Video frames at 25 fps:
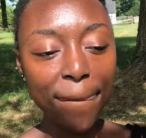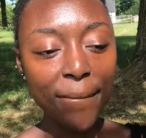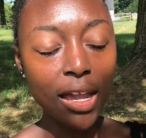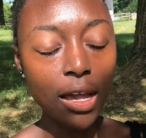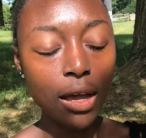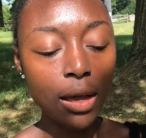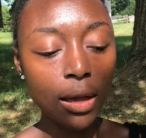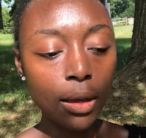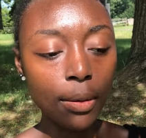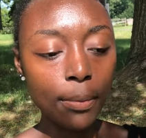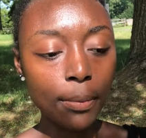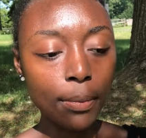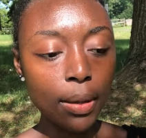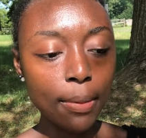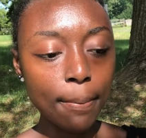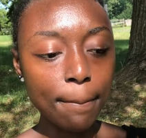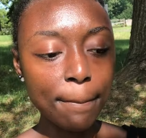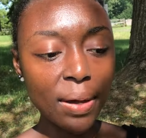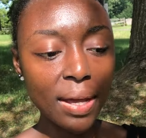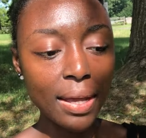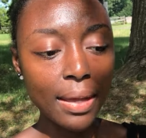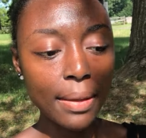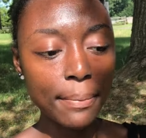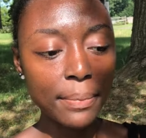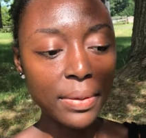
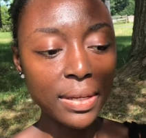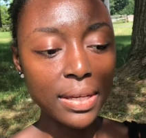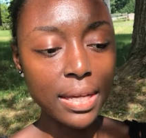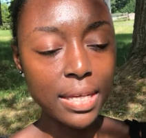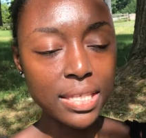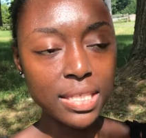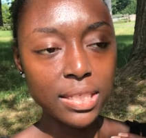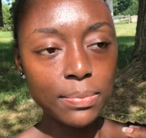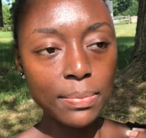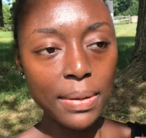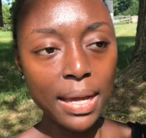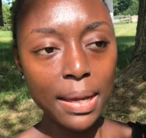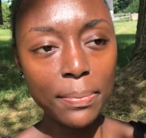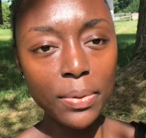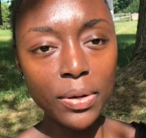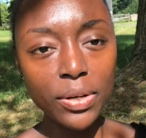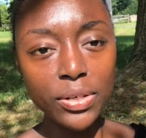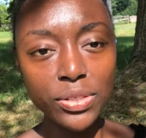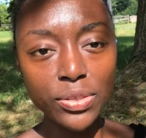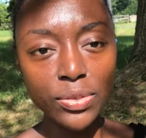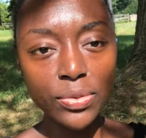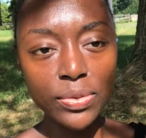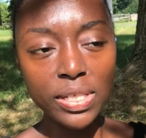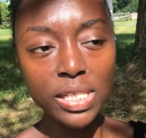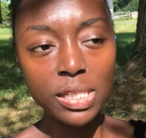But because of my
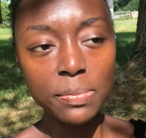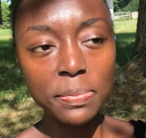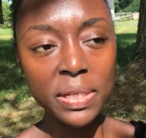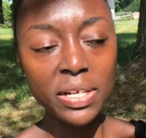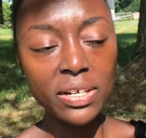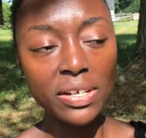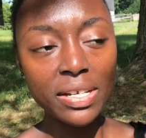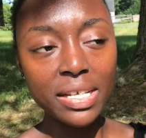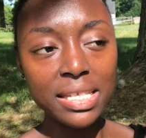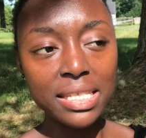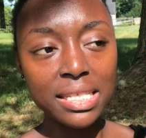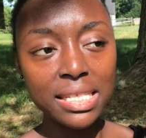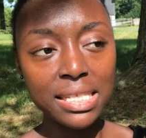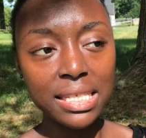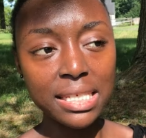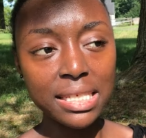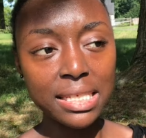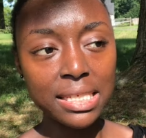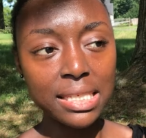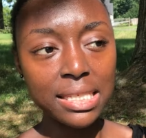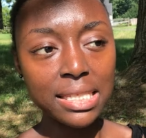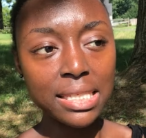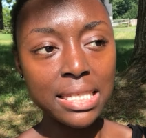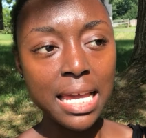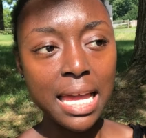personal
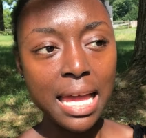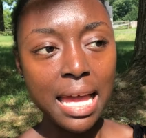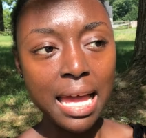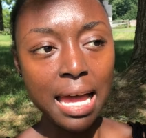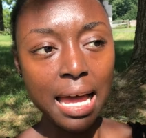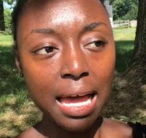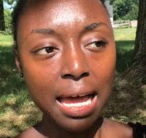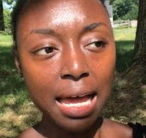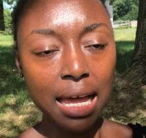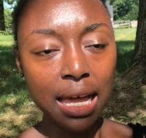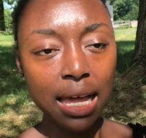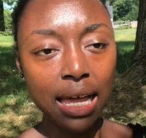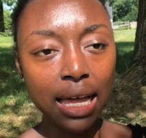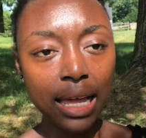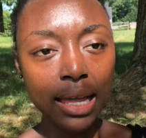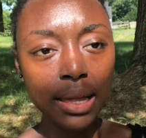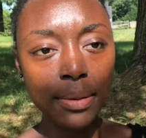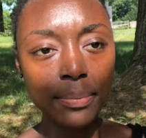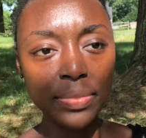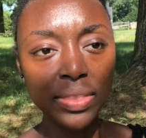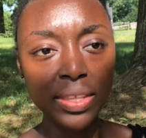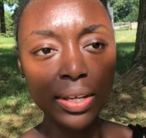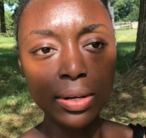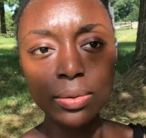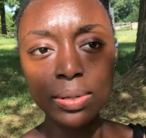experiences,
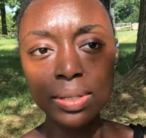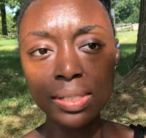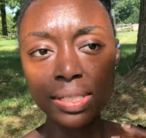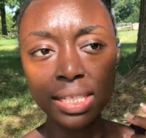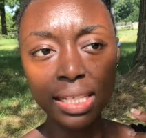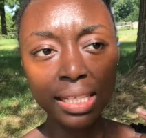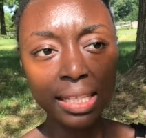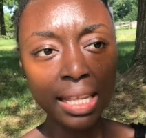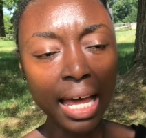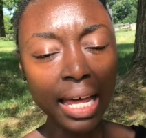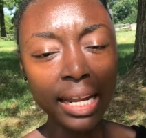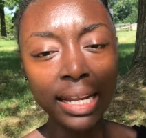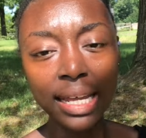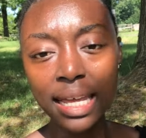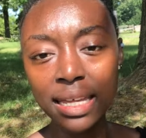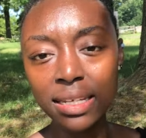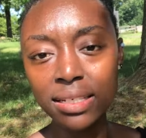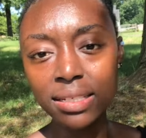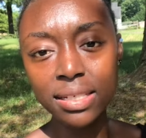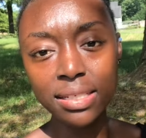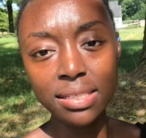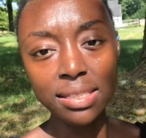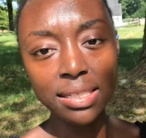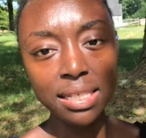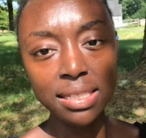there was a lot of
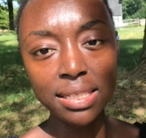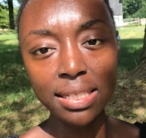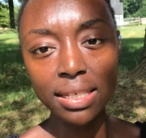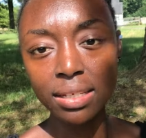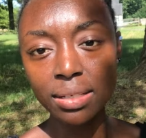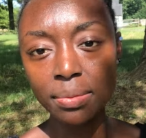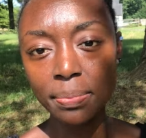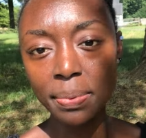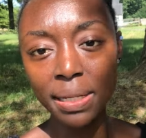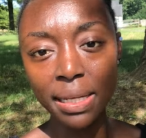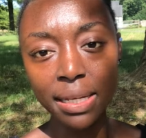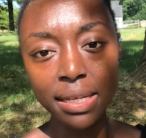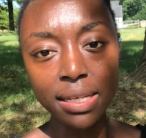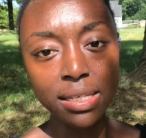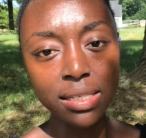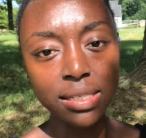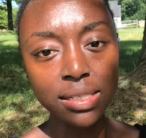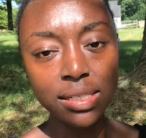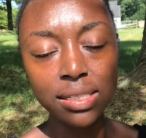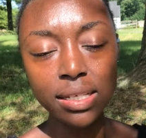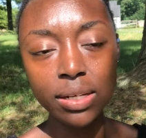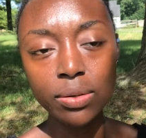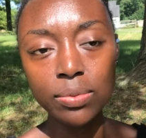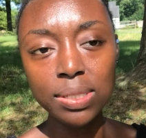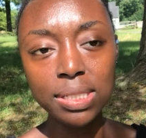endings that took
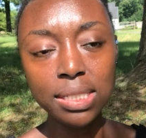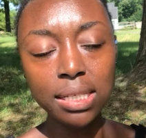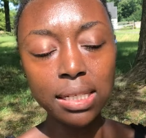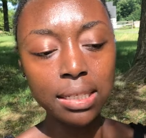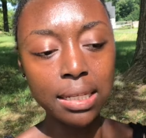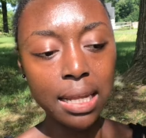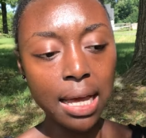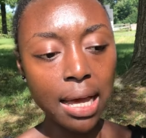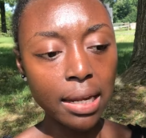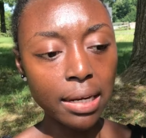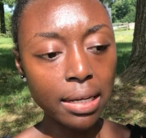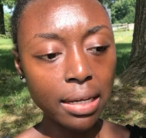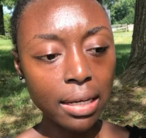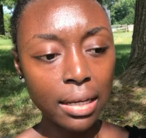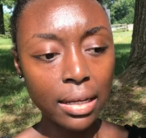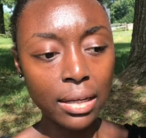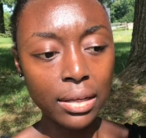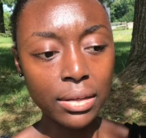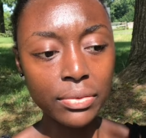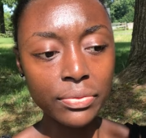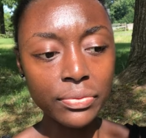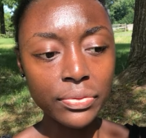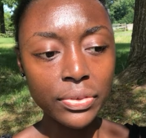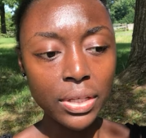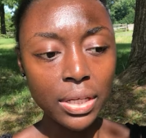place. There was a lot
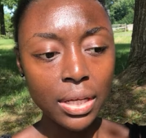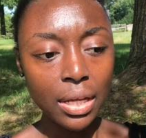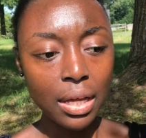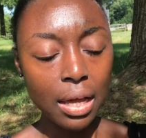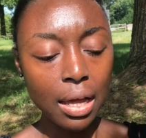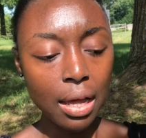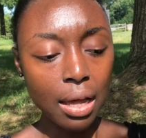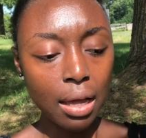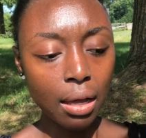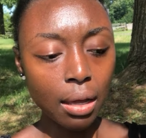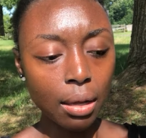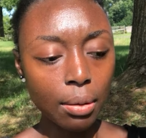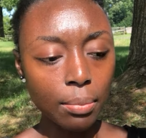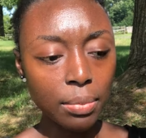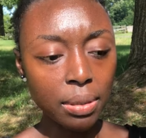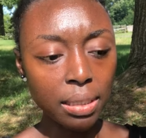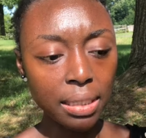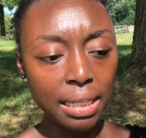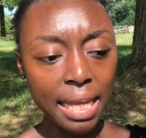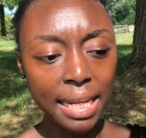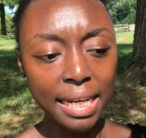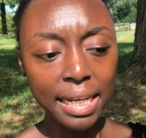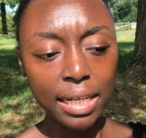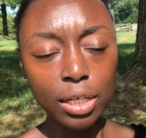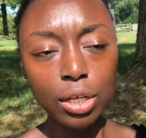of
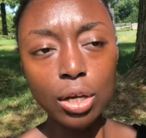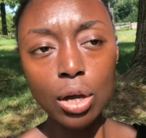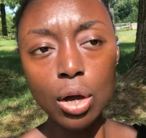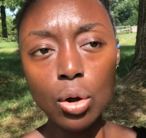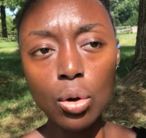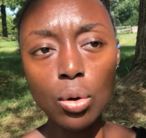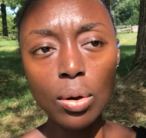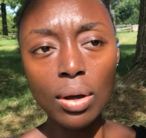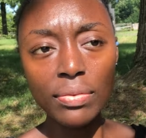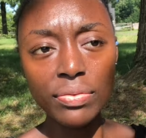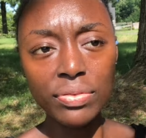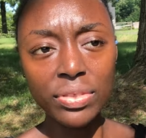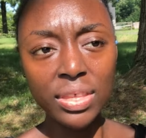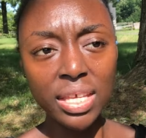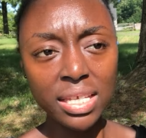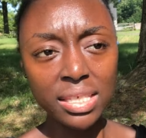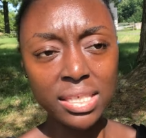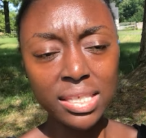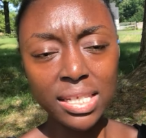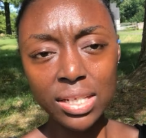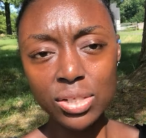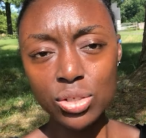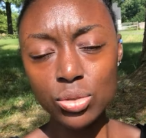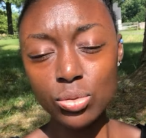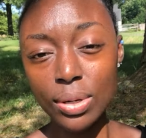letting go of things
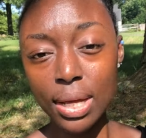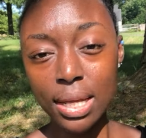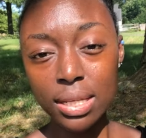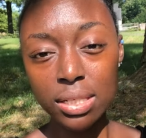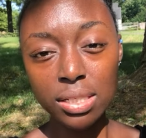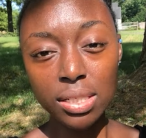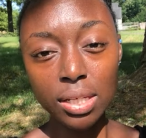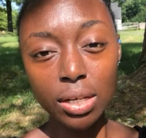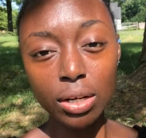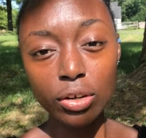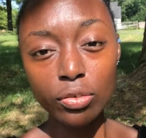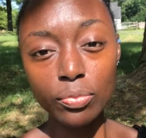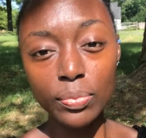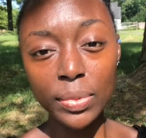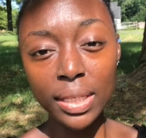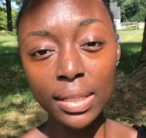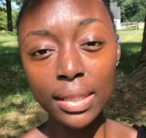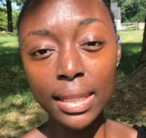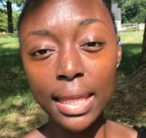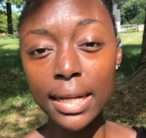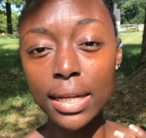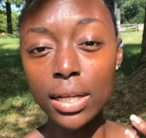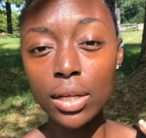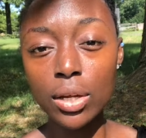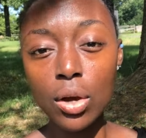that do not serve me,
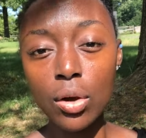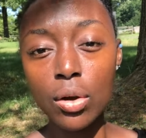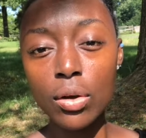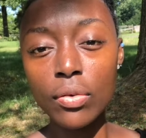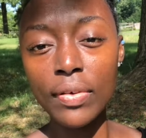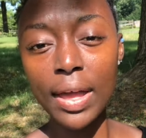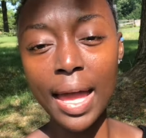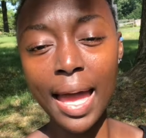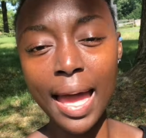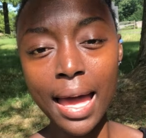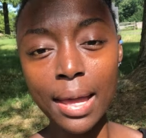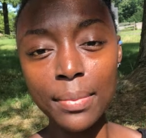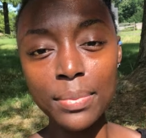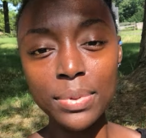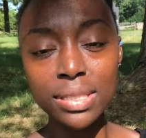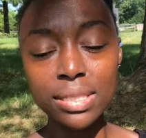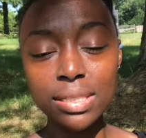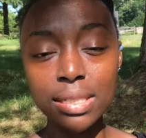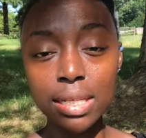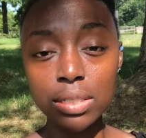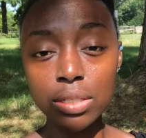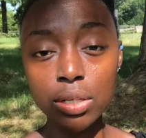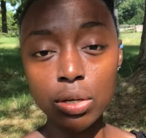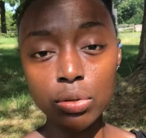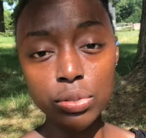letting go of habits
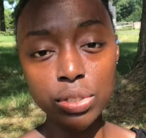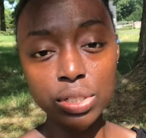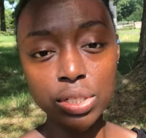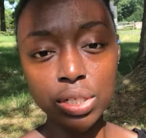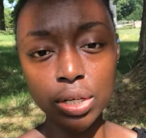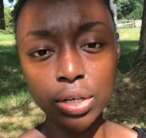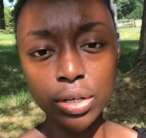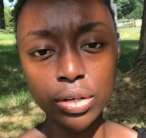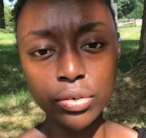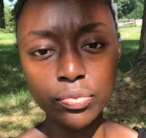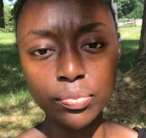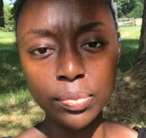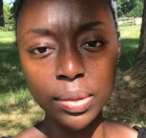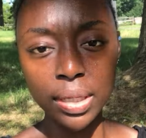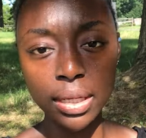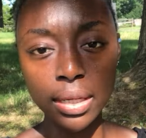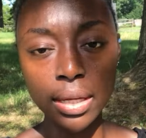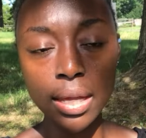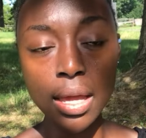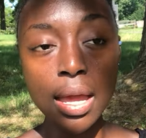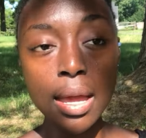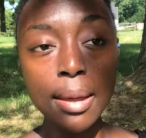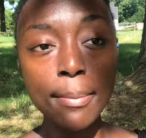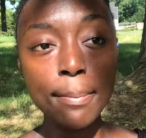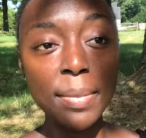that don't serve me,
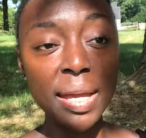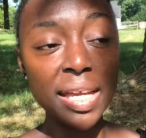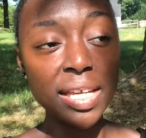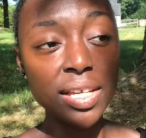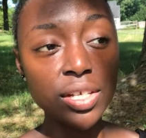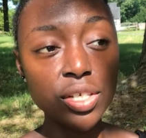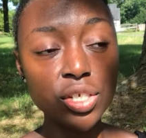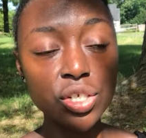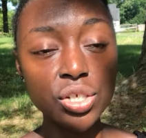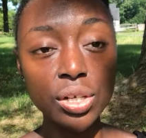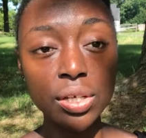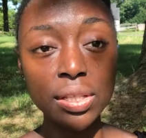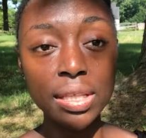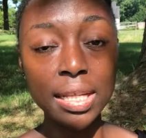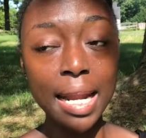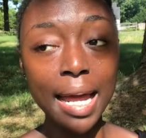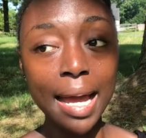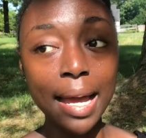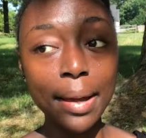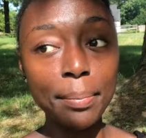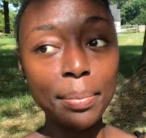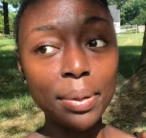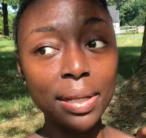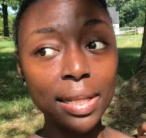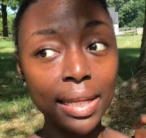making sure that
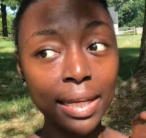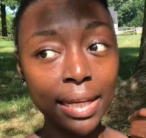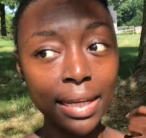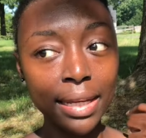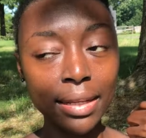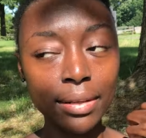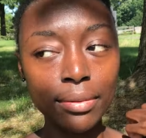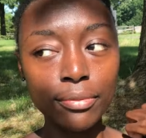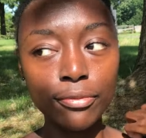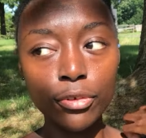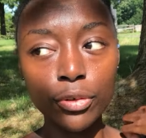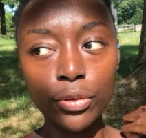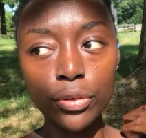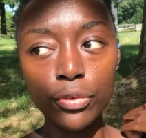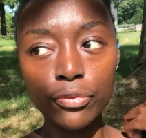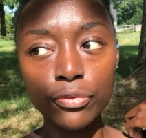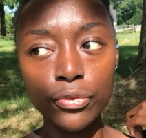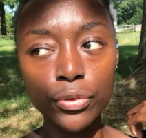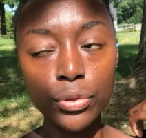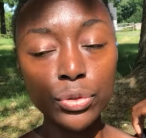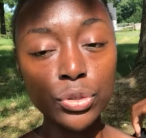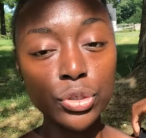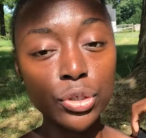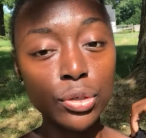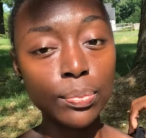I plan for the
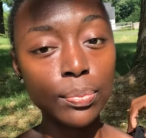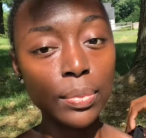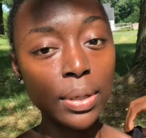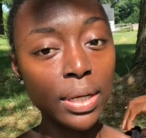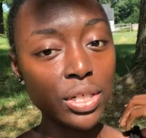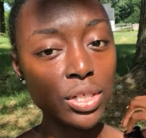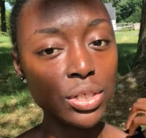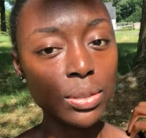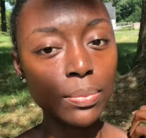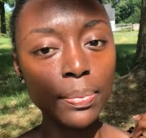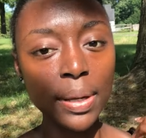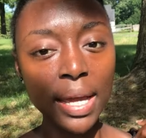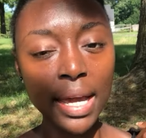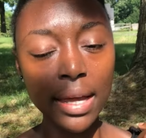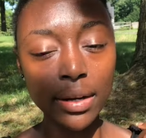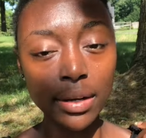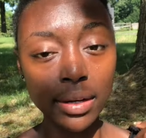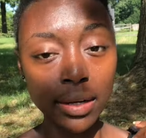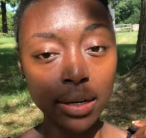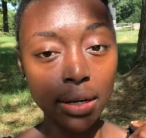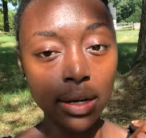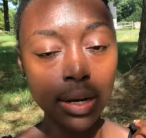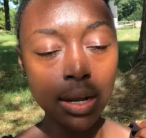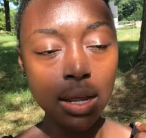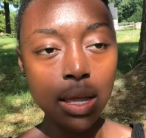future much
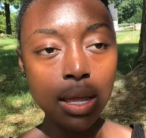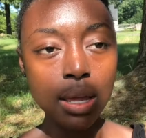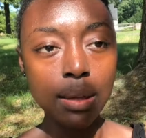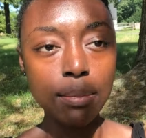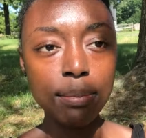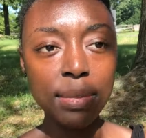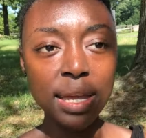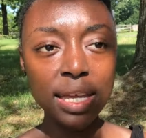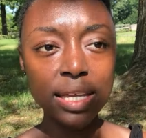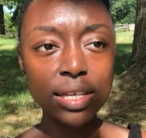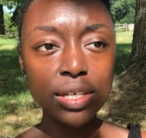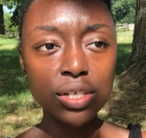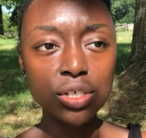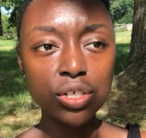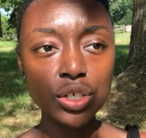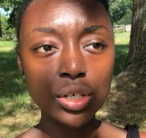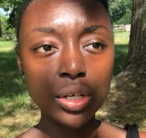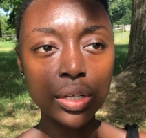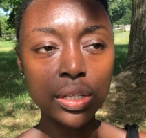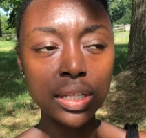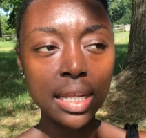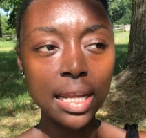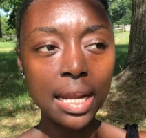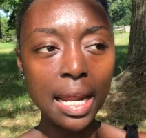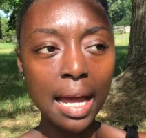better, making
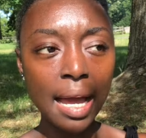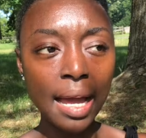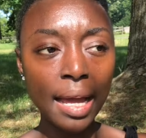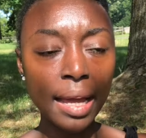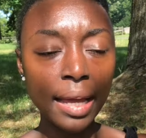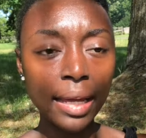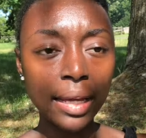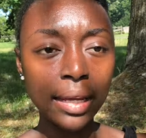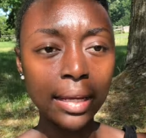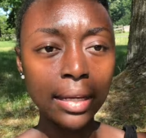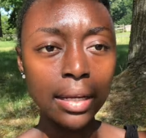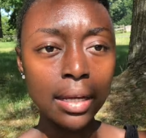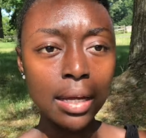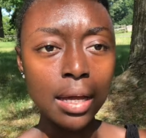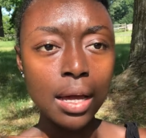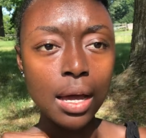sure that I